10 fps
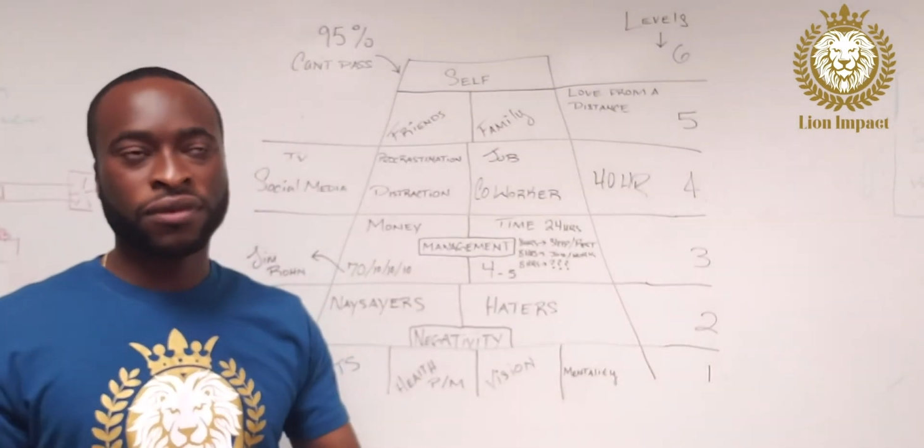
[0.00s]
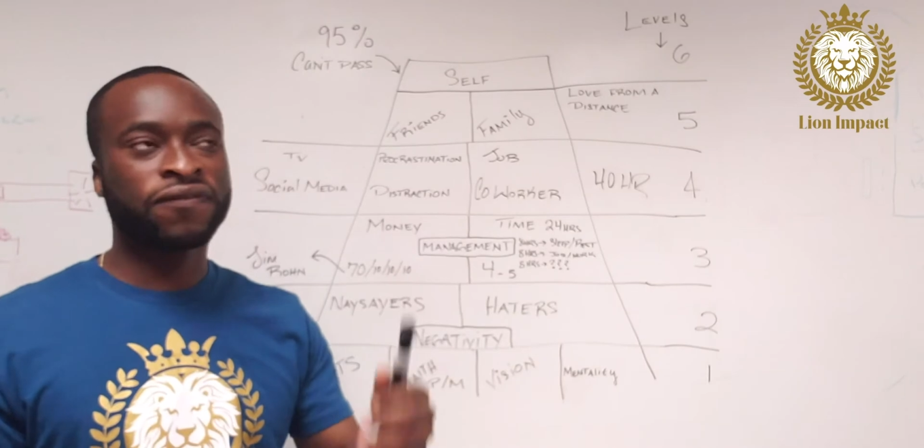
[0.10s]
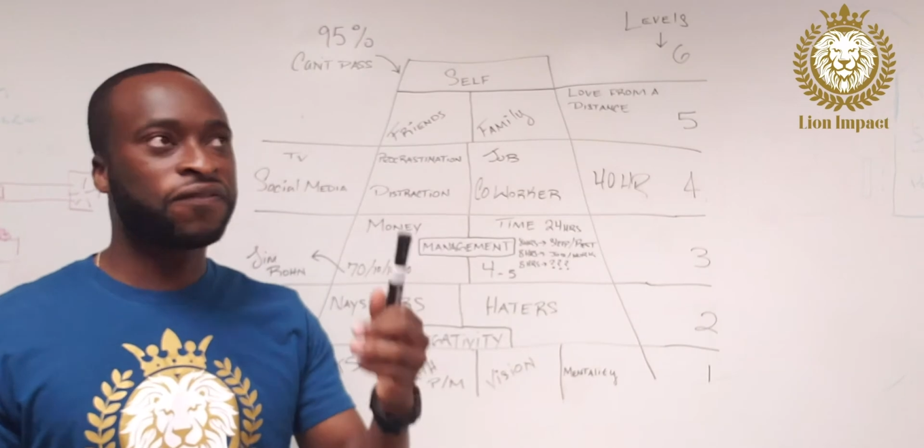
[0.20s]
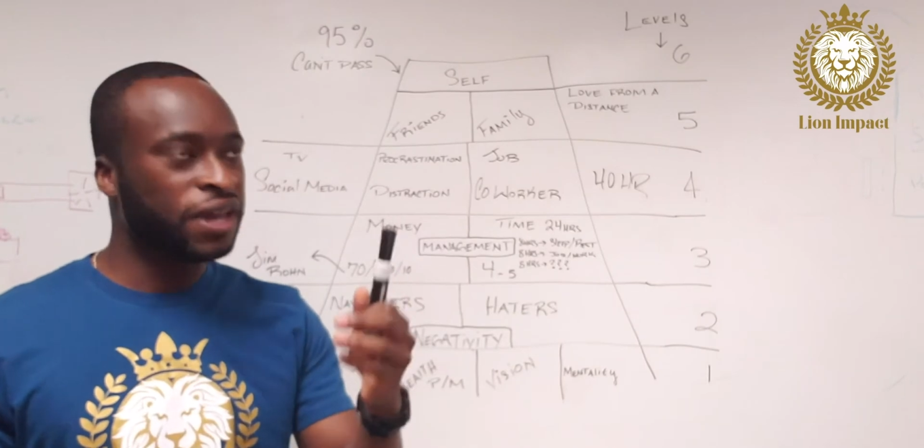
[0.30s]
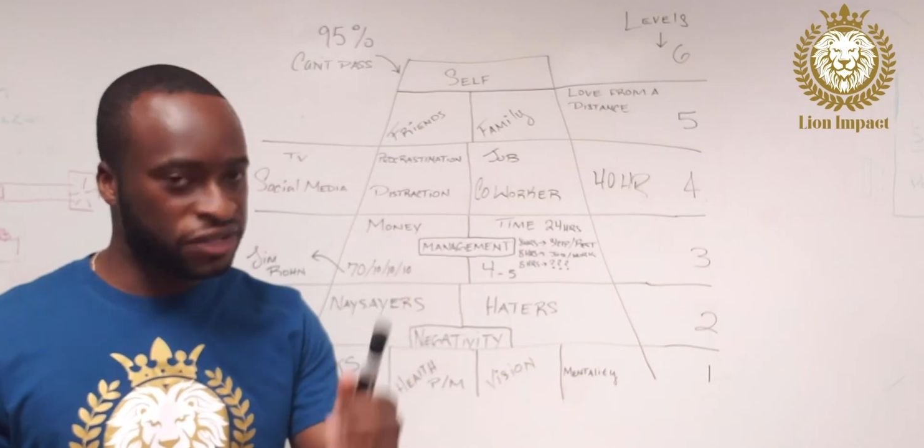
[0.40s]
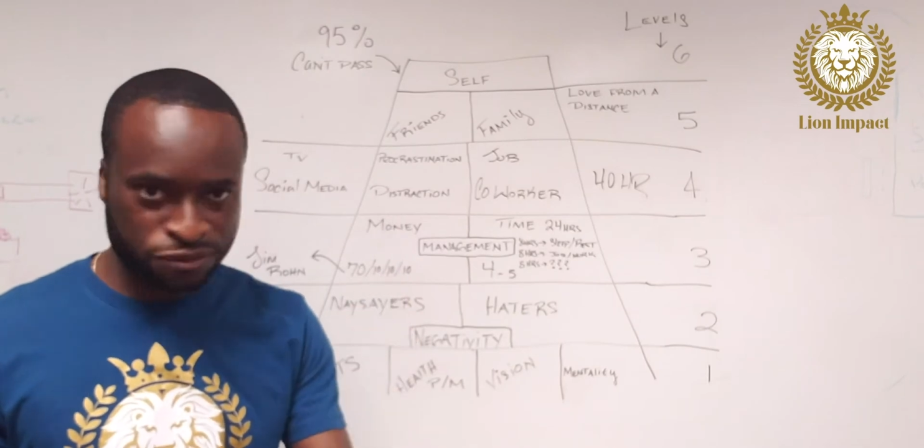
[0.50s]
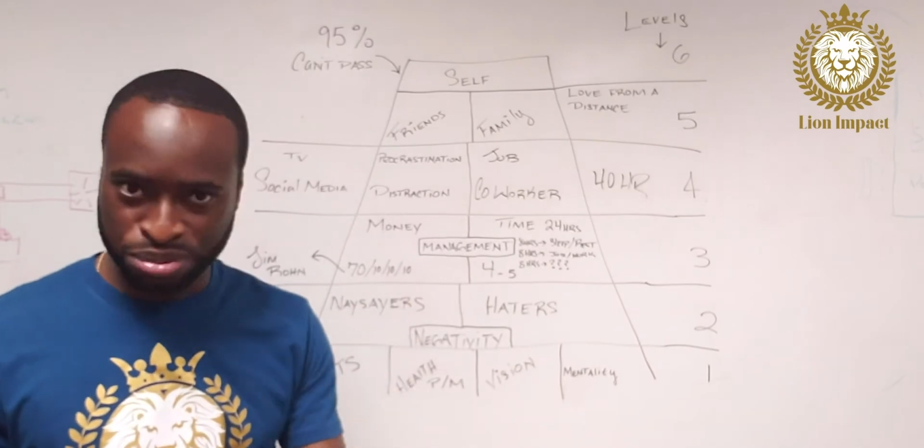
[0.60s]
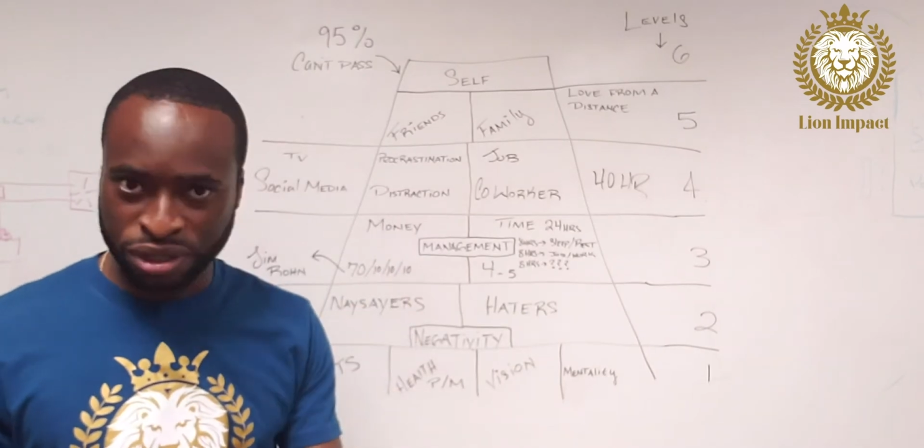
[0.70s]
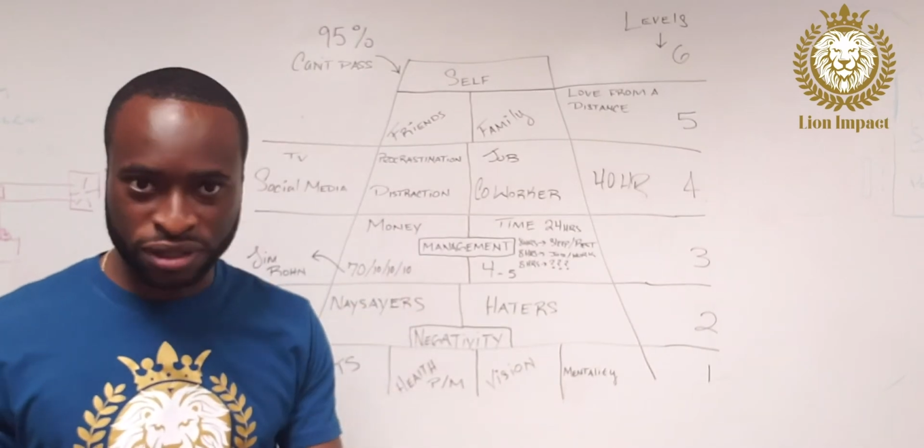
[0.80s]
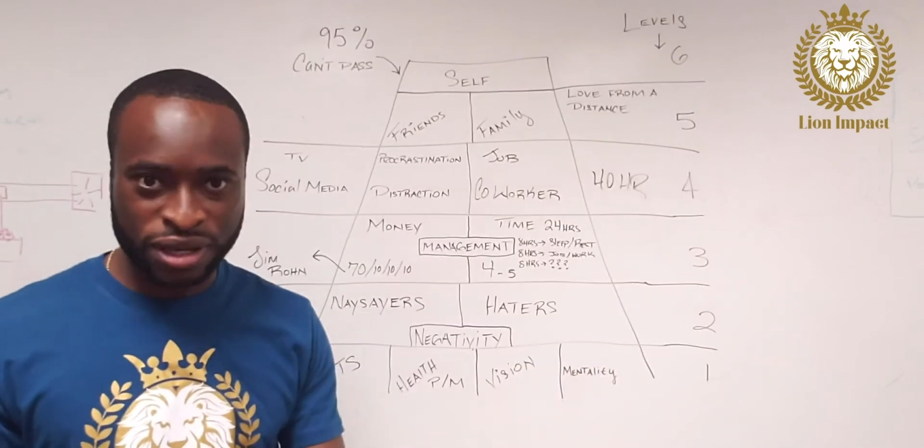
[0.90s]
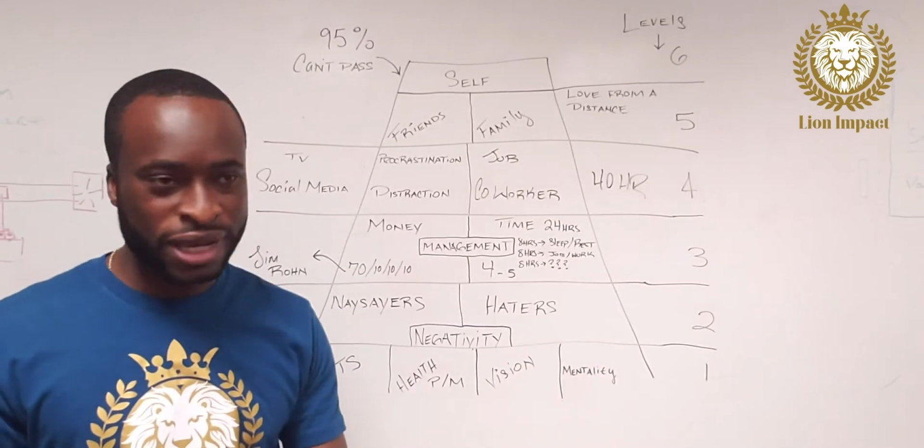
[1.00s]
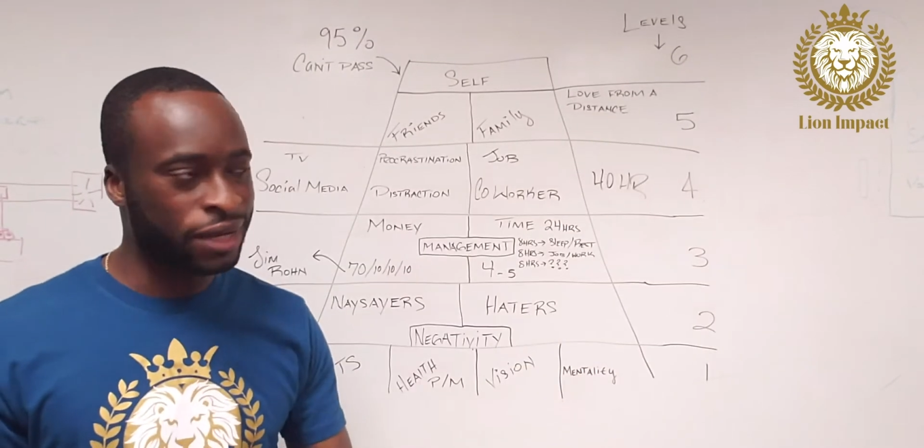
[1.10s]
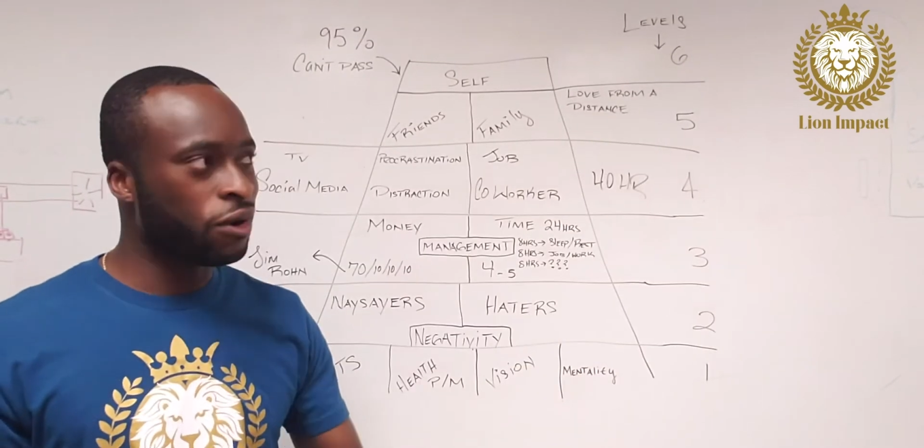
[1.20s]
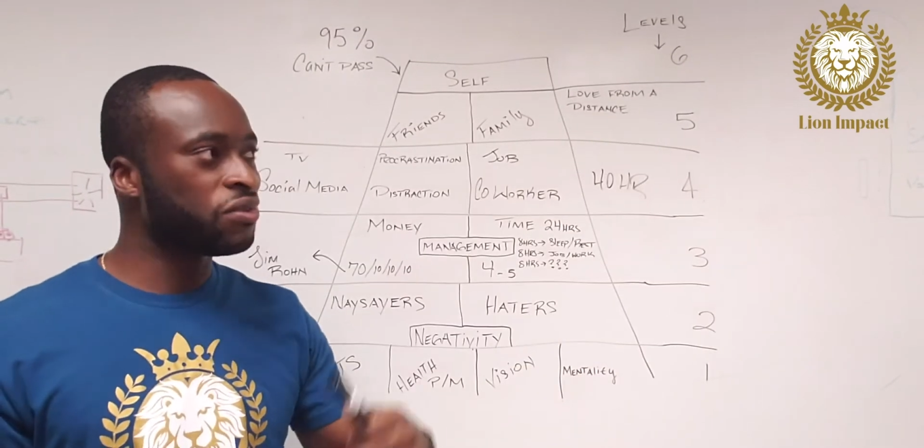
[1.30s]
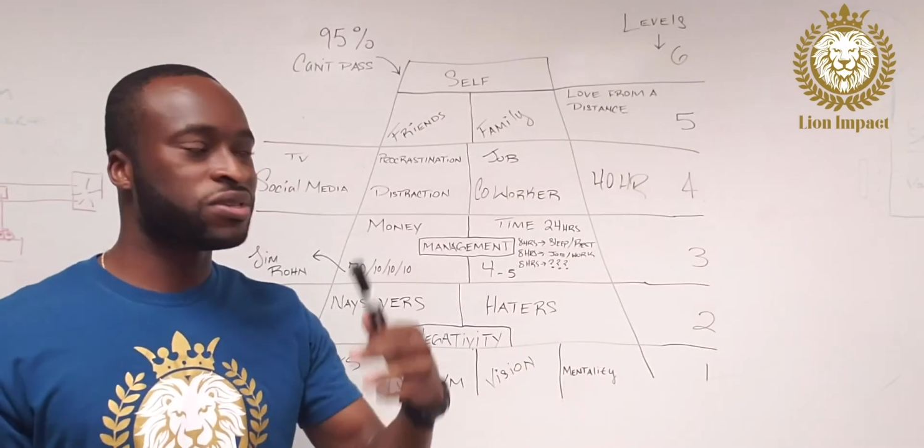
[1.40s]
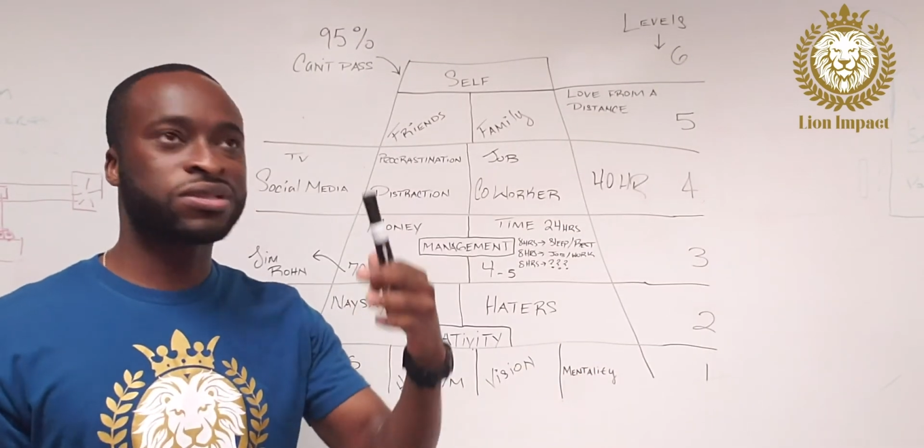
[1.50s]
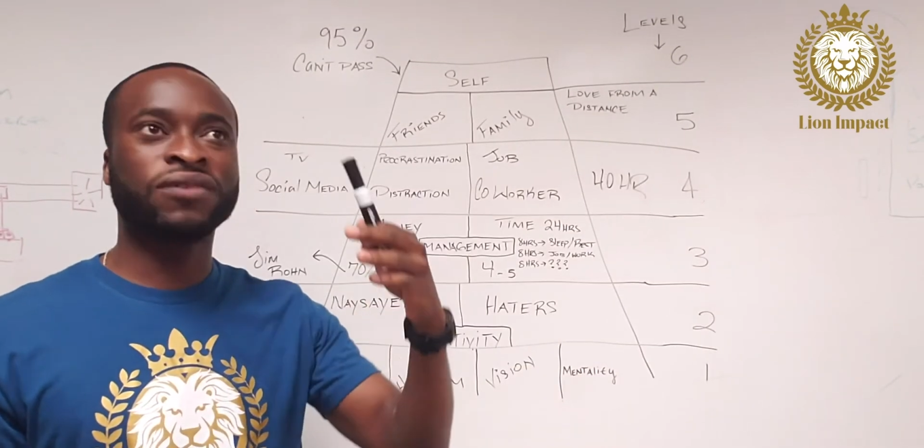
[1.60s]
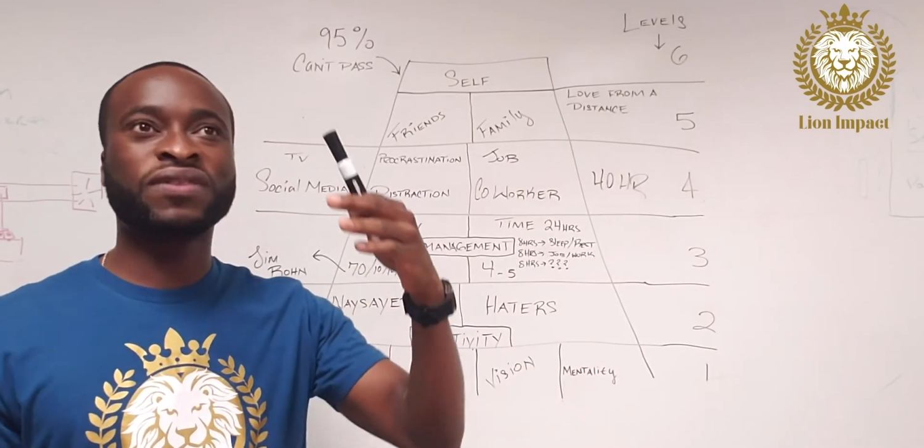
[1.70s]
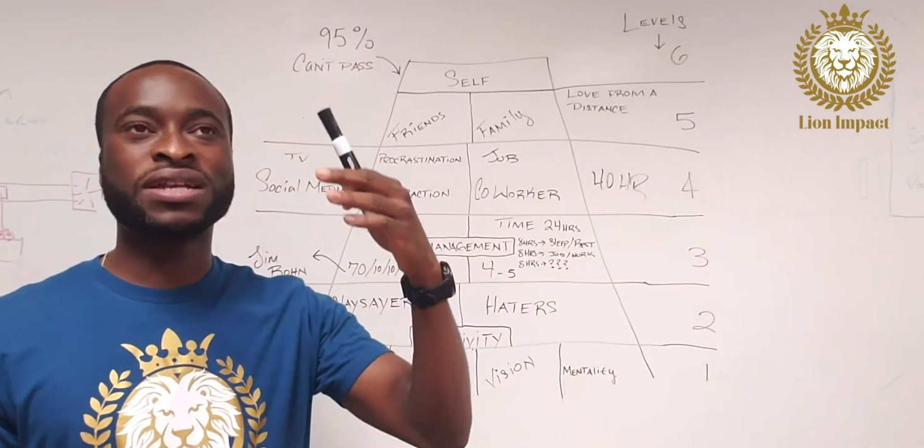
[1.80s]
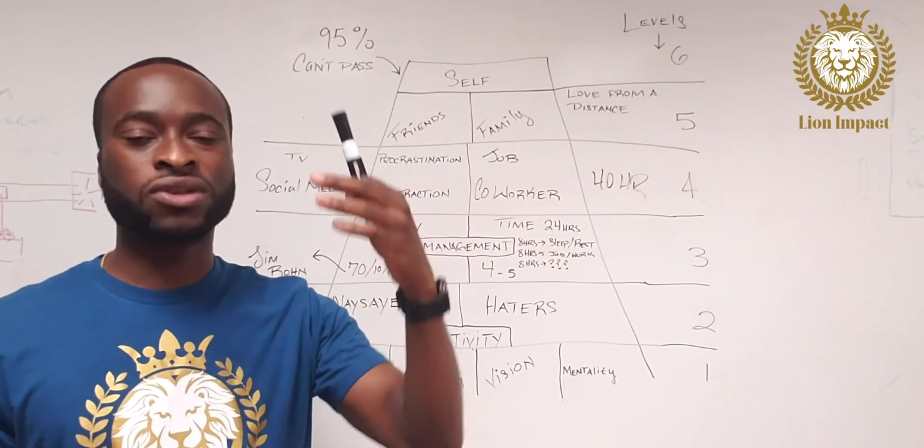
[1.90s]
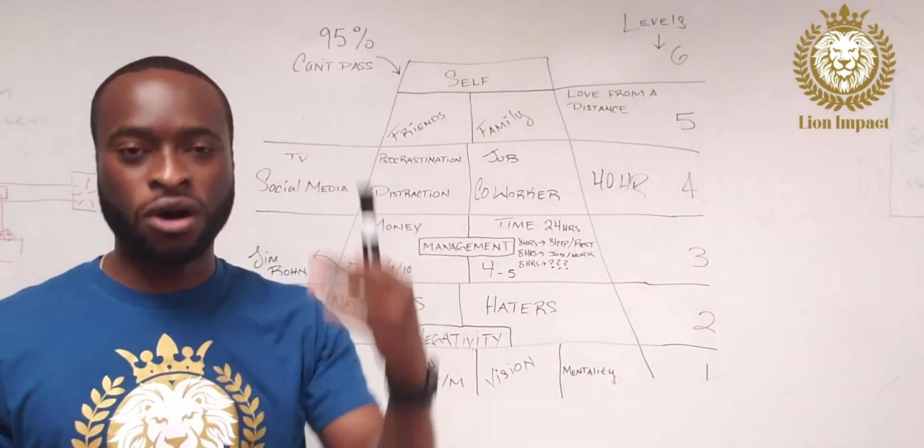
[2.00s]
Facebook, and all the stuff that's